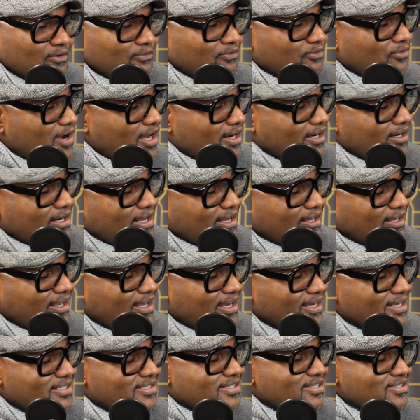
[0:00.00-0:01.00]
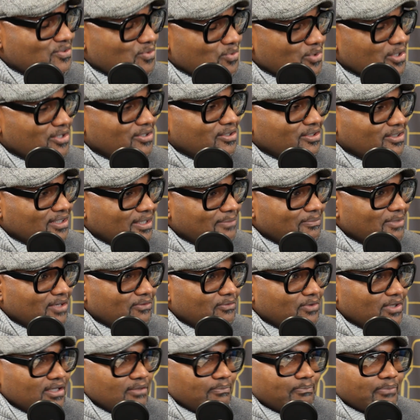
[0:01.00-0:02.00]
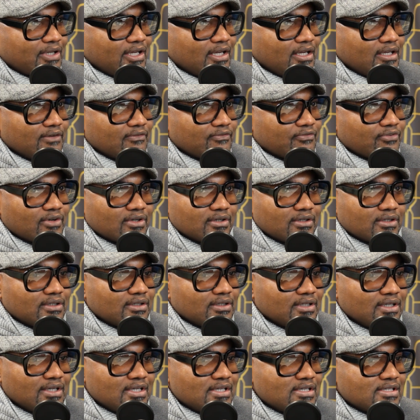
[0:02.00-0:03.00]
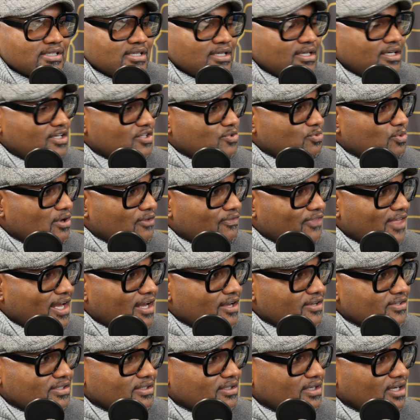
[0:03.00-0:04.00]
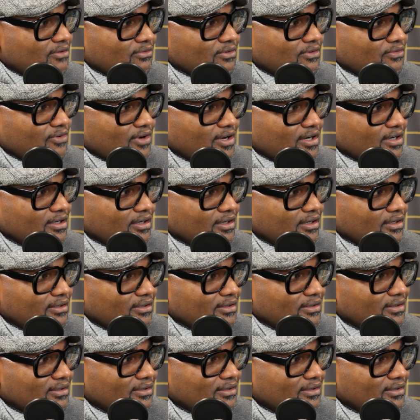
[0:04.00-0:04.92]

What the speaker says: Friday Night Lights is real. I mean, we played in front of 10 and 12,000 every Friday night.